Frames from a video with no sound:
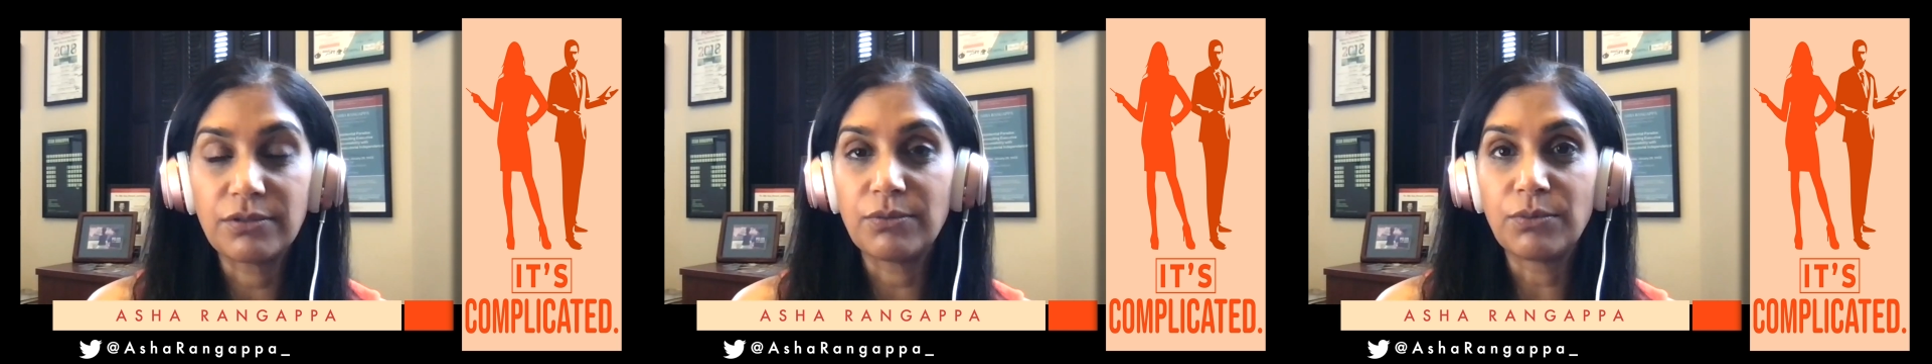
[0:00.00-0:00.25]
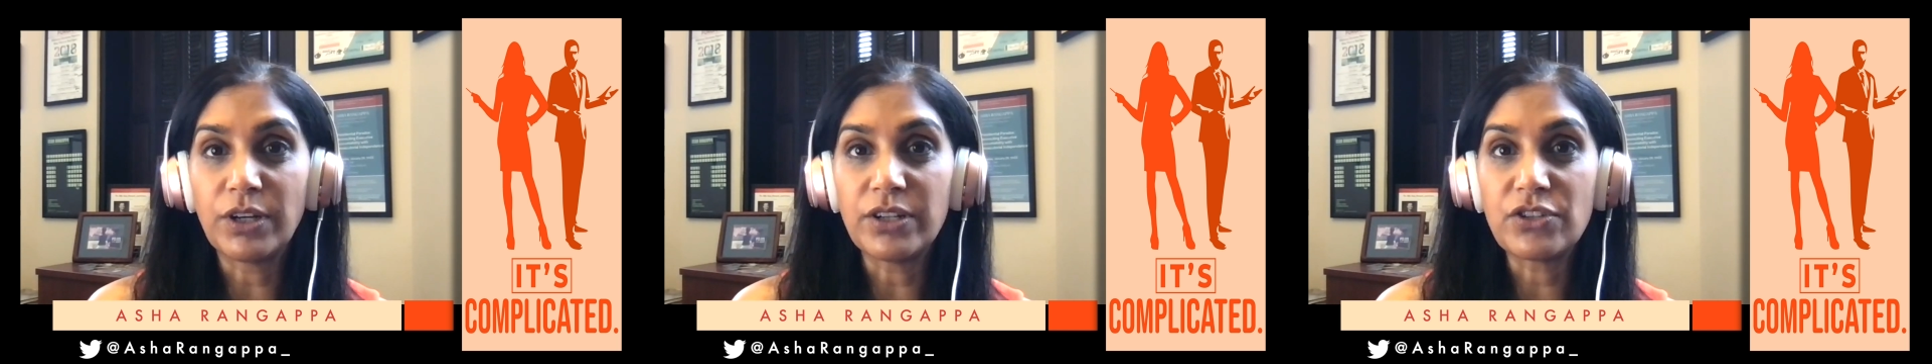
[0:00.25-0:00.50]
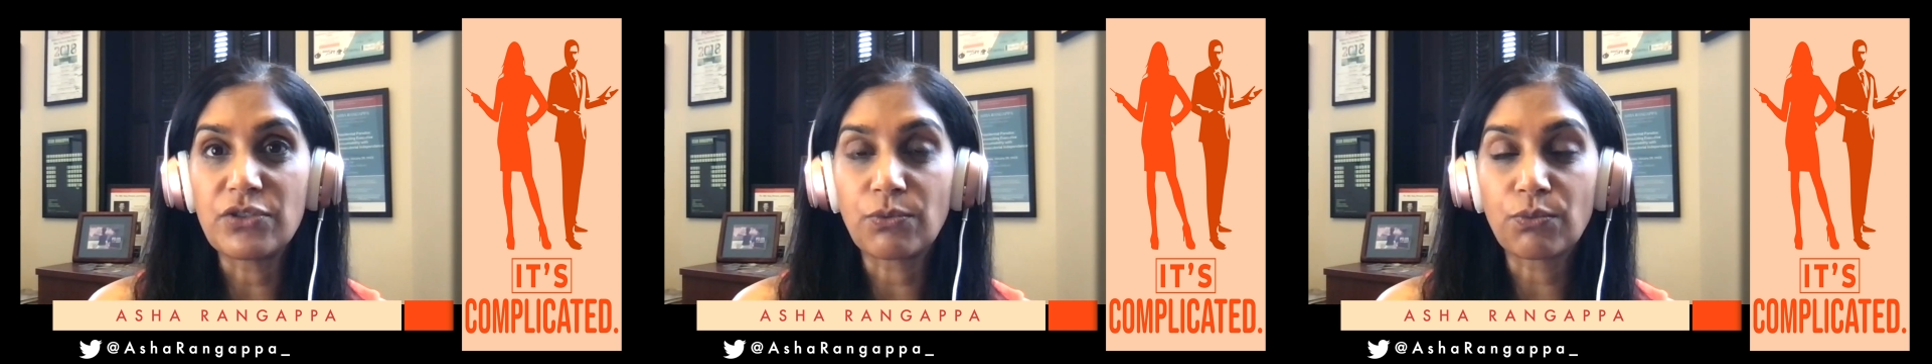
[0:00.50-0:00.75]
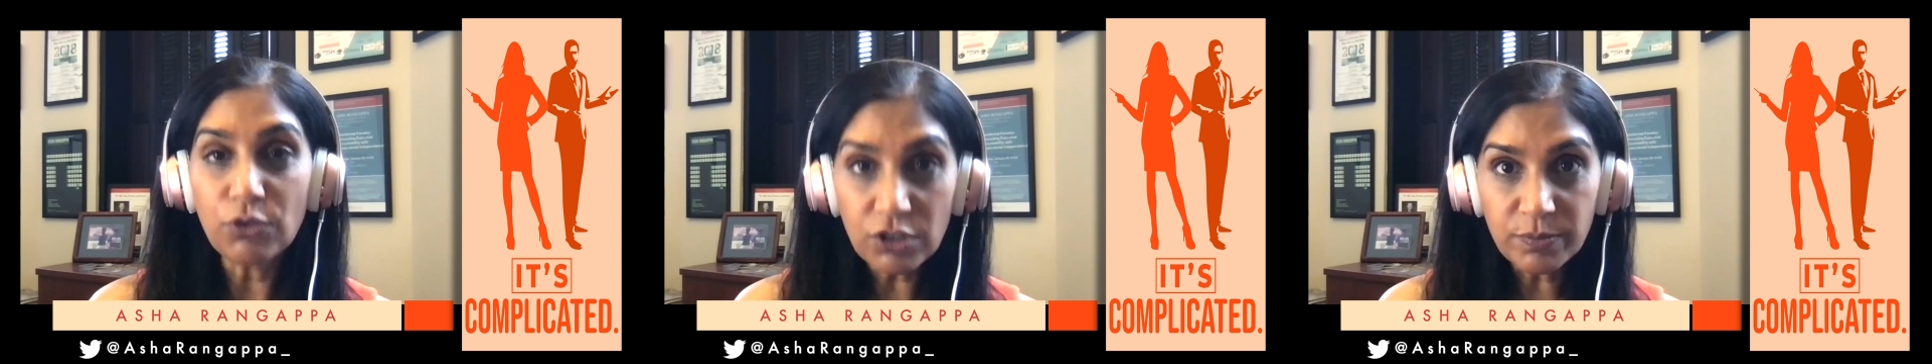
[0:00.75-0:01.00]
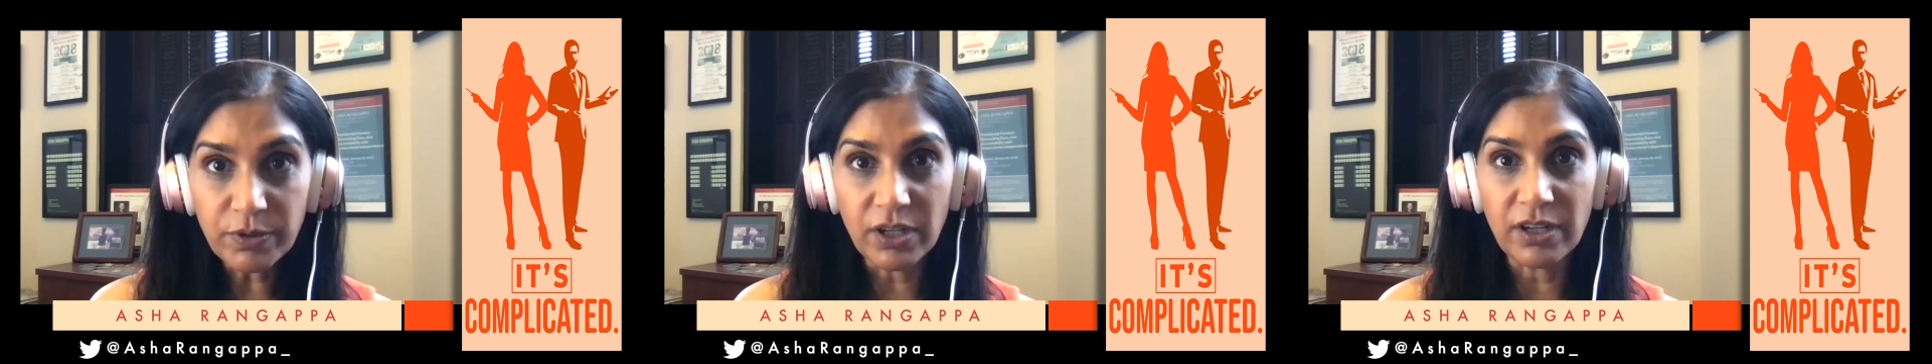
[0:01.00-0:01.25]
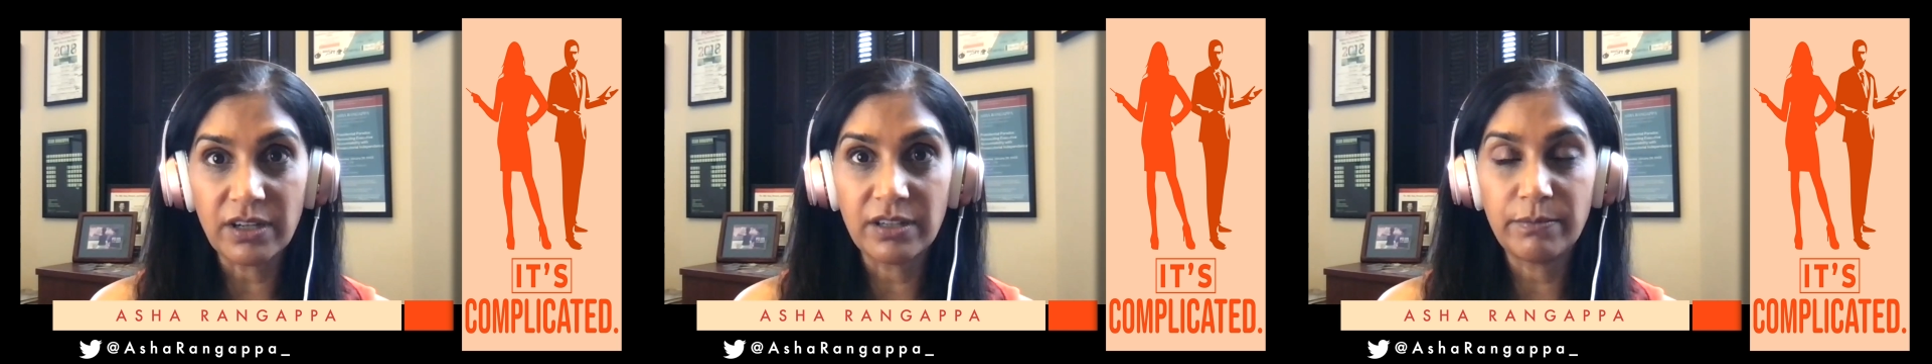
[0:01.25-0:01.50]
was ruled
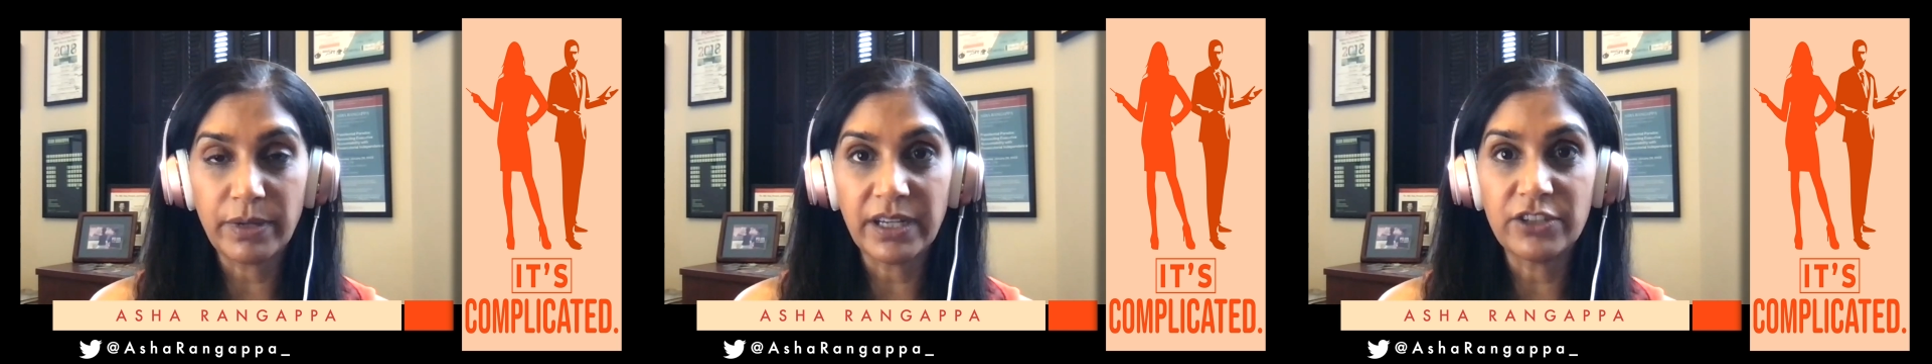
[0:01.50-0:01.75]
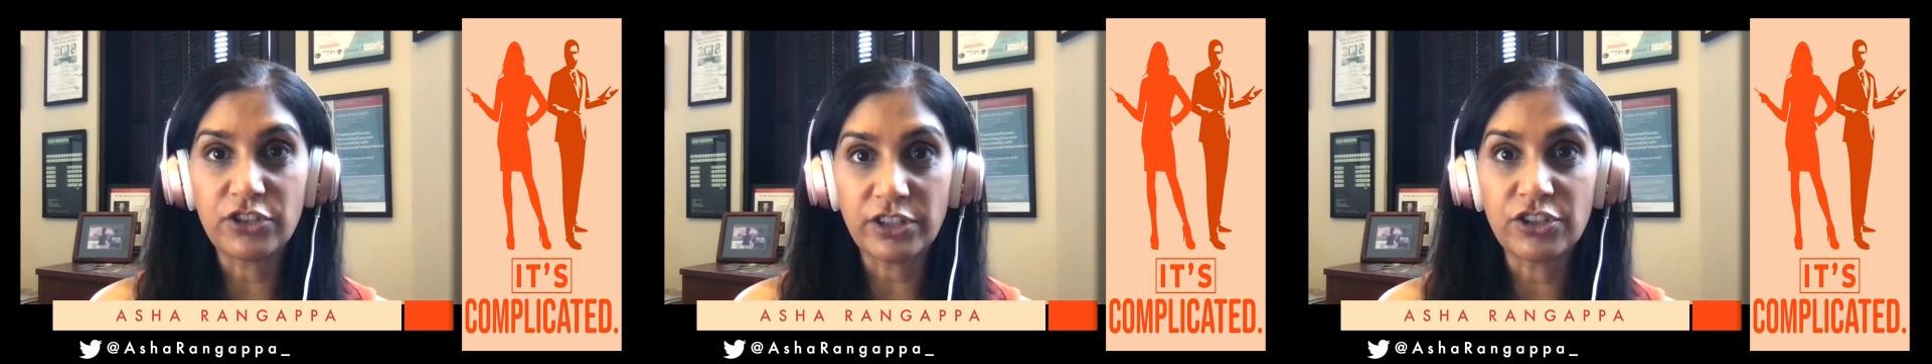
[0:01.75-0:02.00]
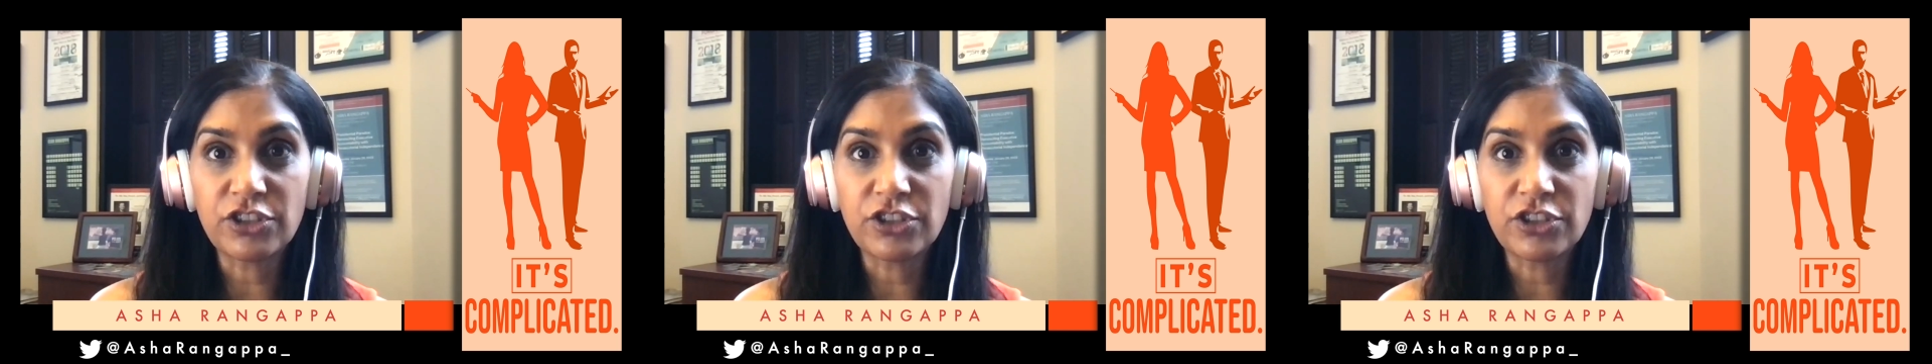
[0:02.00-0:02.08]
upon by Judge